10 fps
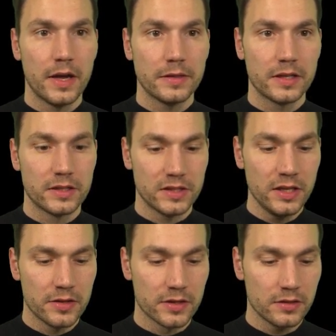And then it's
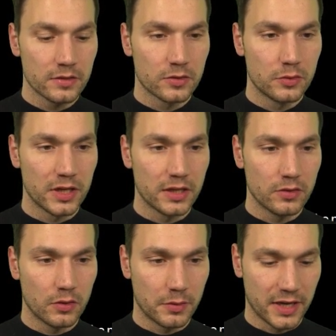either
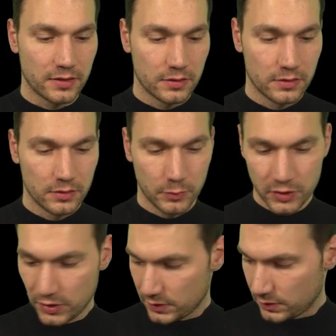green or red,
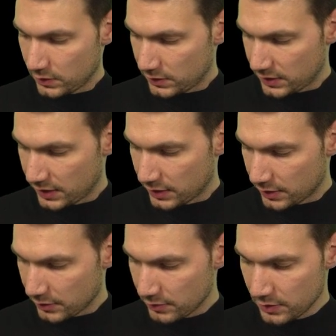which you can see here
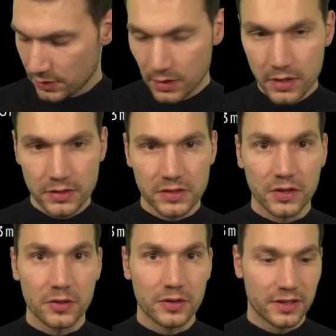now.
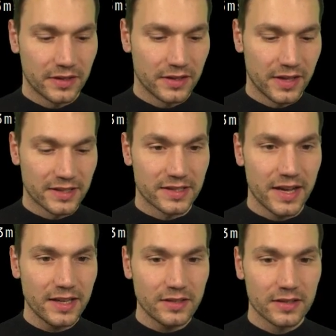So that's
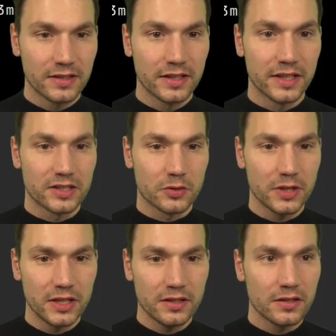that. It's
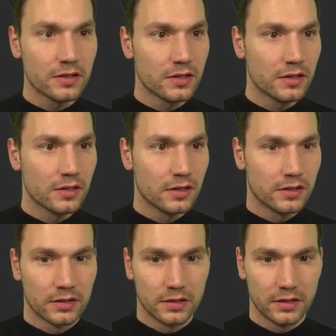green
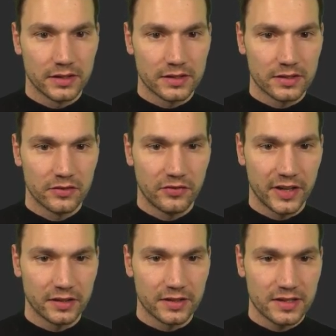Let's
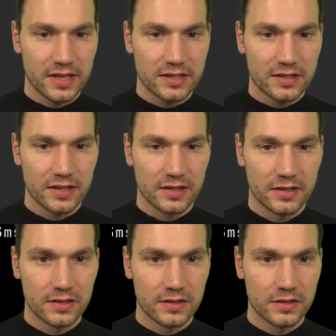fail this test
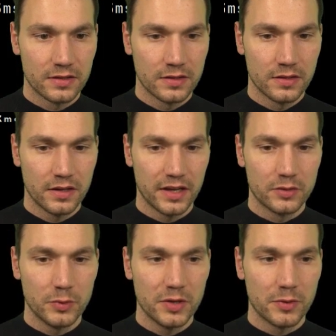and
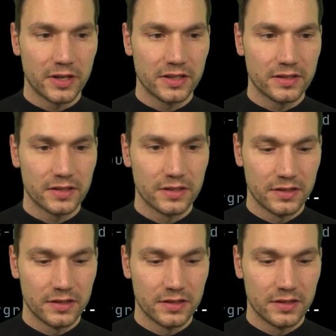rerun it.